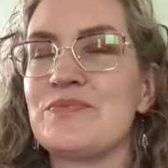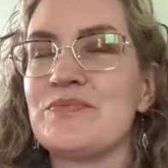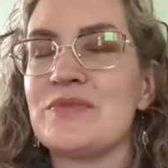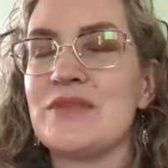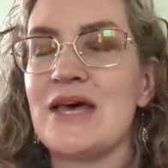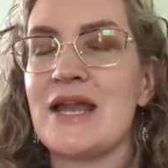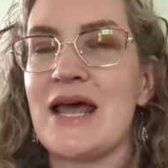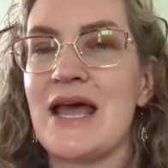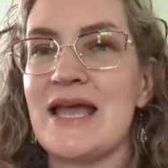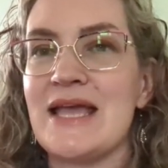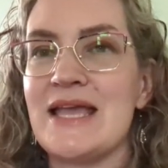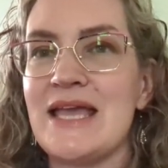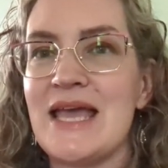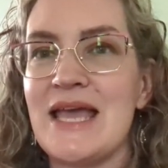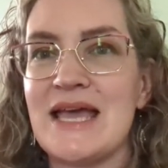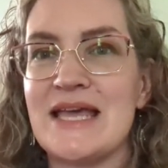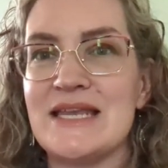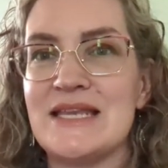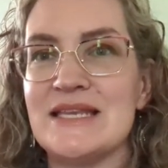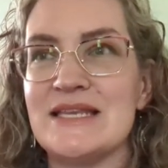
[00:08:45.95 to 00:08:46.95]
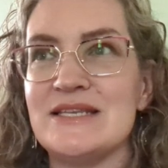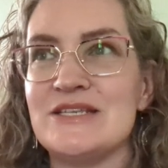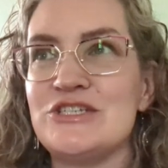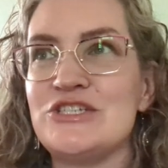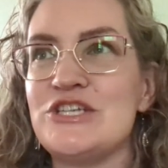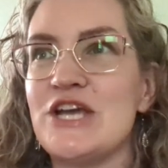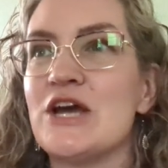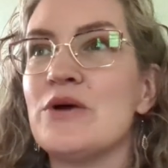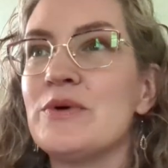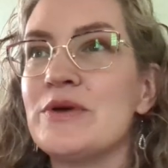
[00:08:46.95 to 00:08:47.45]
that I can
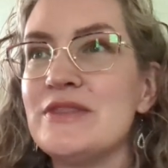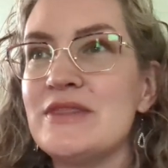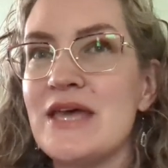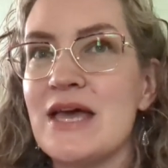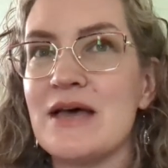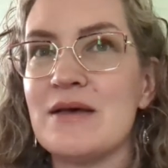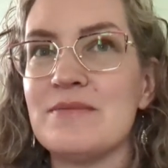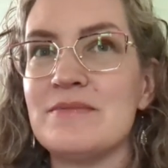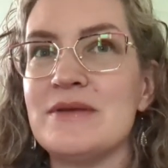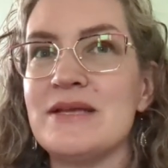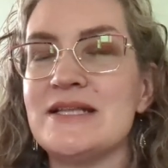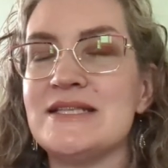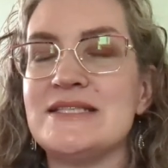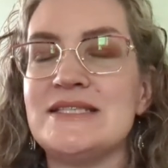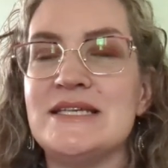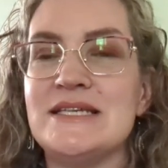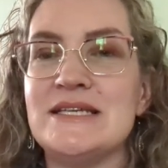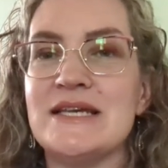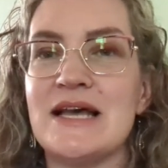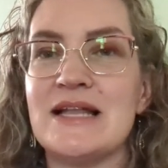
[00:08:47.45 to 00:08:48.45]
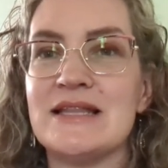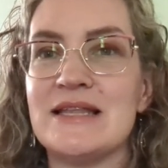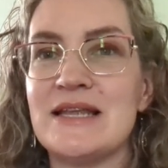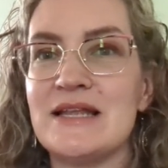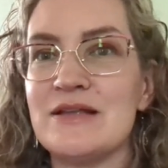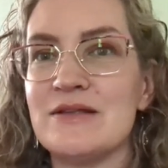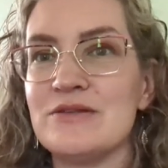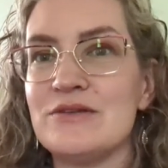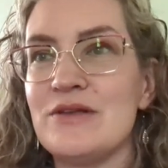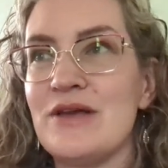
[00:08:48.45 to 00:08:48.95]
share with them and see a
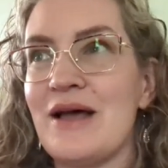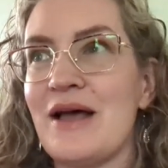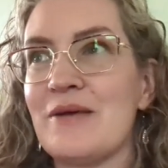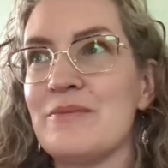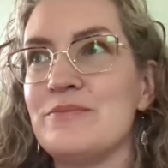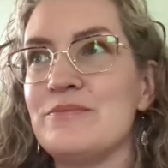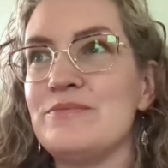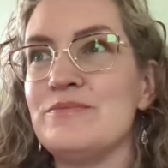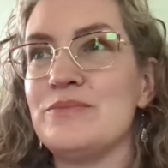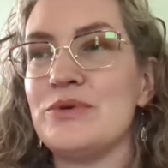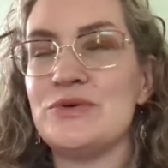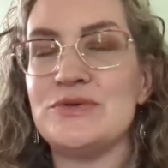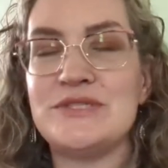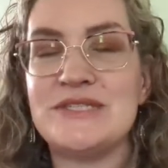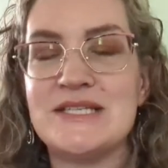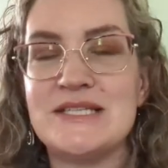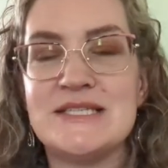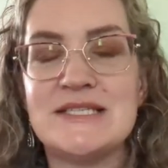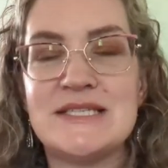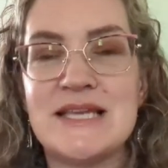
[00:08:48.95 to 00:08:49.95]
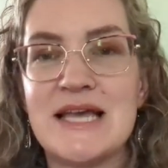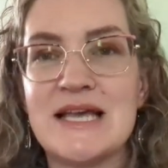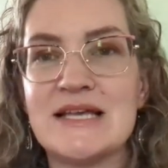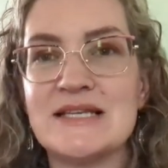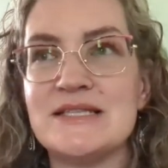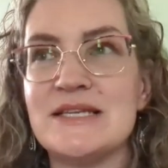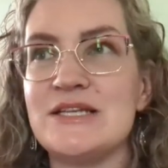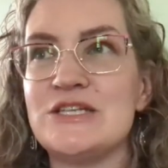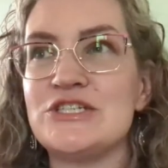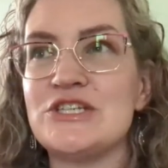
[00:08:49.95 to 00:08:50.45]
little uh, boost in
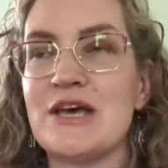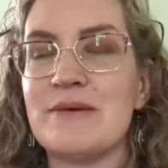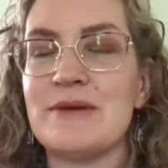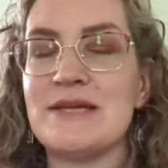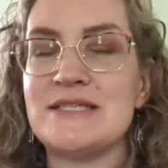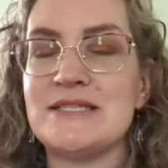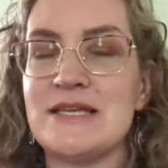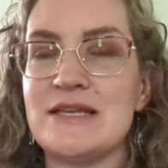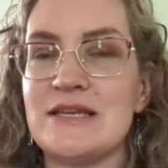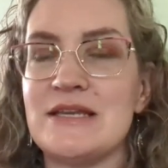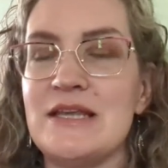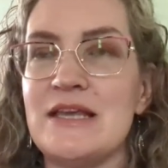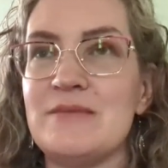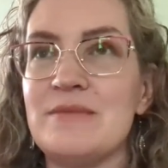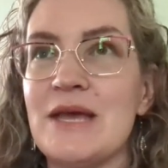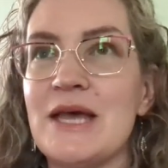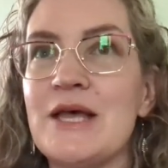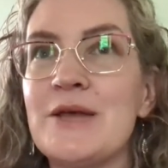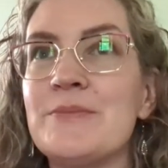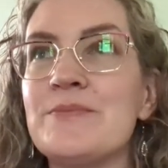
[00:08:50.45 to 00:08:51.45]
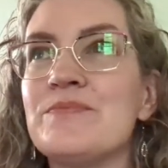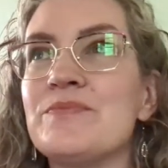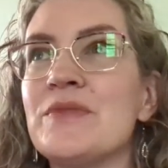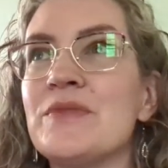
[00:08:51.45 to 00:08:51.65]
sales each time I send an email.